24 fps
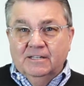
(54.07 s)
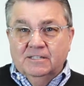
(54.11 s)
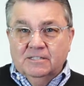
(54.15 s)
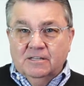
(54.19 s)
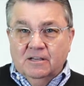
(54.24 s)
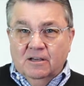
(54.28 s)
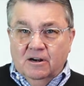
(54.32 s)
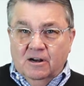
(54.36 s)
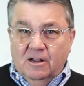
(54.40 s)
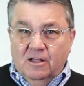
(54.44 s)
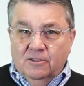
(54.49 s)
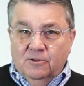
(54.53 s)
it's
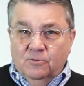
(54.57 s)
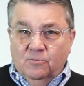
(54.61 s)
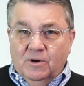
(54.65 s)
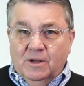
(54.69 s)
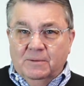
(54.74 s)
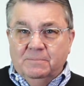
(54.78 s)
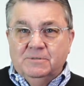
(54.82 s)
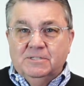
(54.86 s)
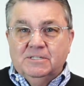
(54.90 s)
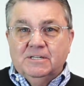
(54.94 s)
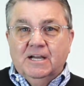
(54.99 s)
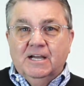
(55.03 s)
got all the
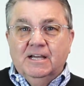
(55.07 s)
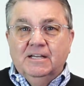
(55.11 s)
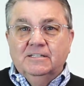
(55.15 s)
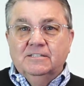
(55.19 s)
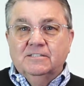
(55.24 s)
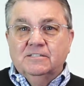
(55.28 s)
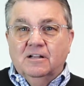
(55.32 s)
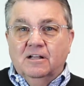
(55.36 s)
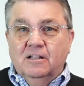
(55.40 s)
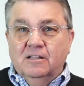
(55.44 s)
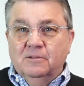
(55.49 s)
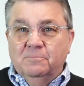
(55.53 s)

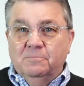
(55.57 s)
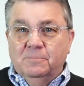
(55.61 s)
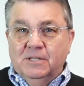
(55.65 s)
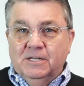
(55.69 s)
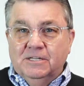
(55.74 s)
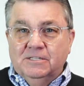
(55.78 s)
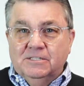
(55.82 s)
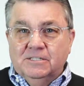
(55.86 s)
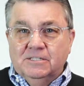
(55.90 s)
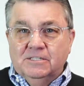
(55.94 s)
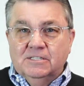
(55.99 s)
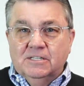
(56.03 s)
websites, all the
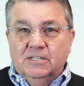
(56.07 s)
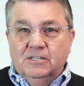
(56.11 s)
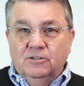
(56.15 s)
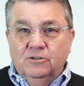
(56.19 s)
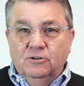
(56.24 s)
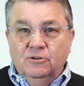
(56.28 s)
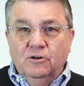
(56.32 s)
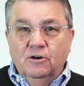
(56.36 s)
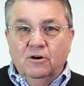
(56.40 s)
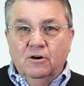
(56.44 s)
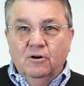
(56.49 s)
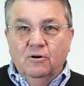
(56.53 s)
places that
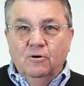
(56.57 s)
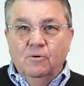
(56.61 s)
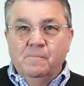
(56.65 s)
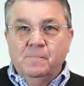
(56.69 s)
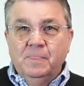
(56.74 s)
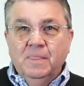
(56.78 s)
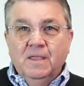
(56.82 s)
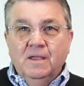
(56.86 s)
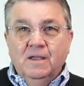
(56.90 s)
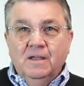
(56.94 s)
you go